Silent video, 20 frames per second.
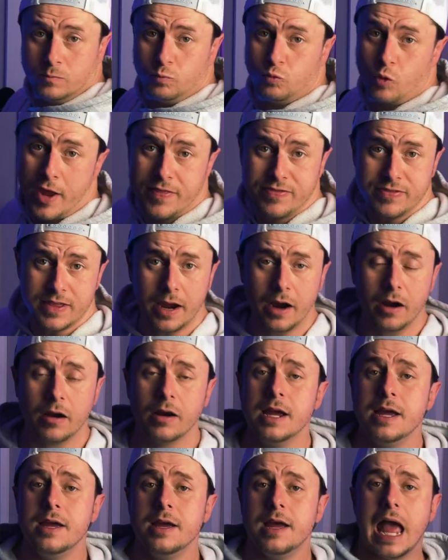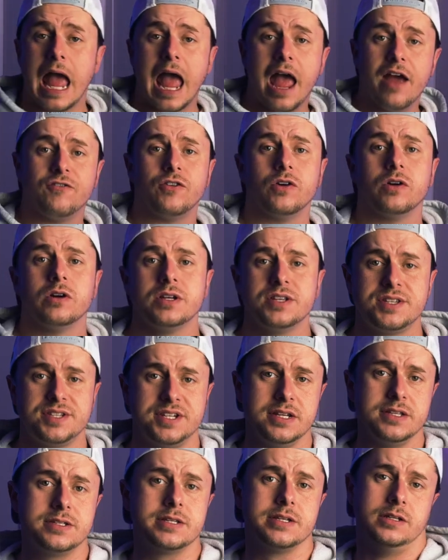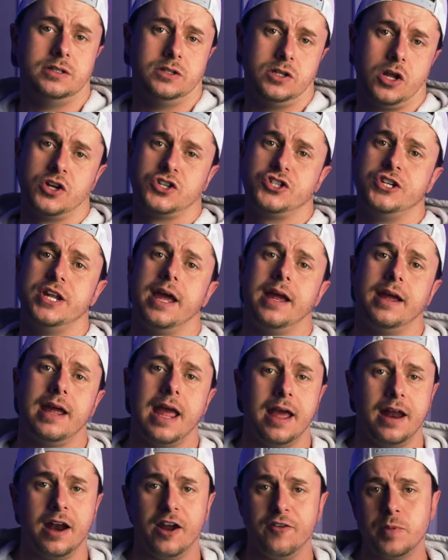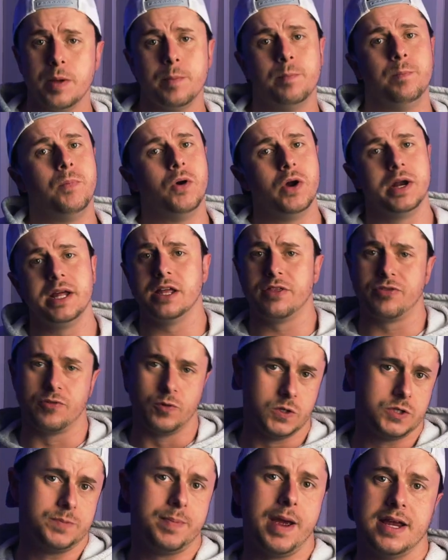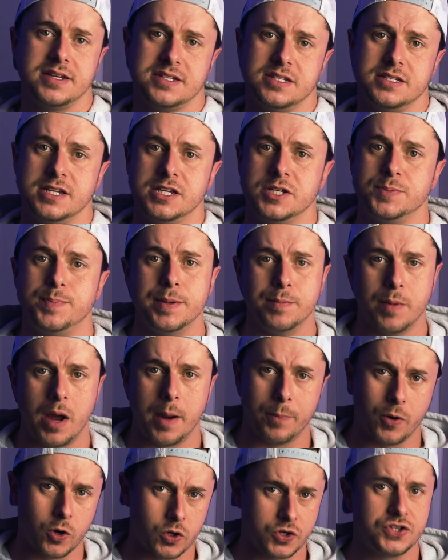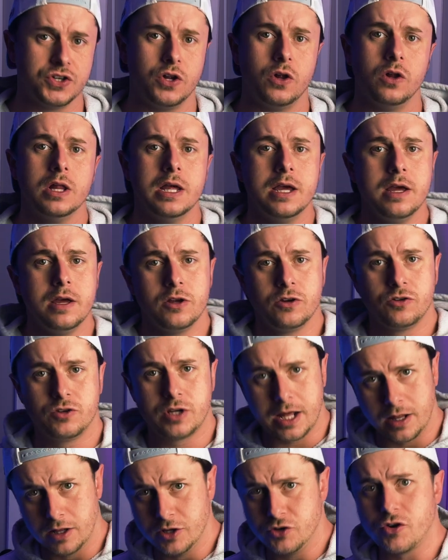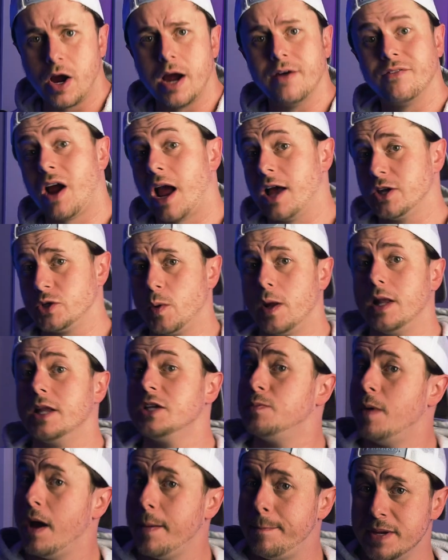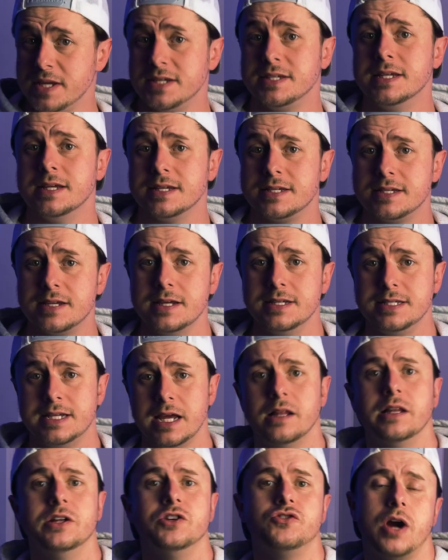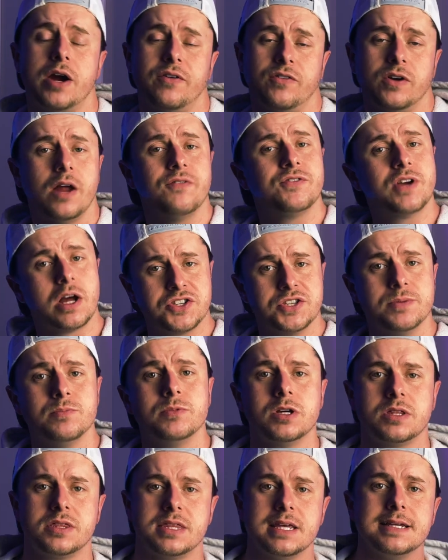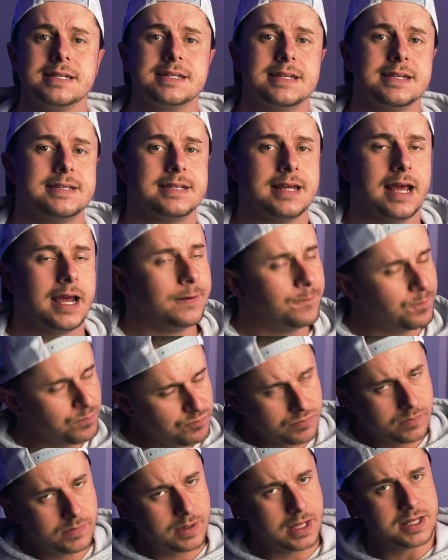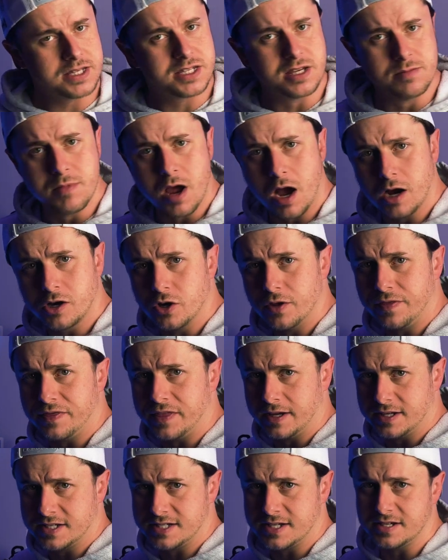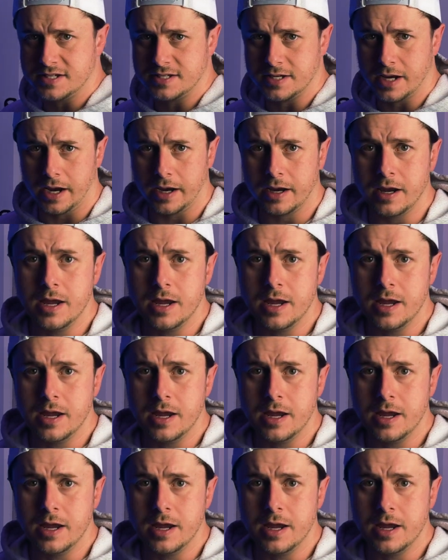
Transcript: right there, ever since launch day, and I've been putting it through its paces. It's been my personal daily driver as well as my business daily driver, and I've got some good things to say and some not good things to say.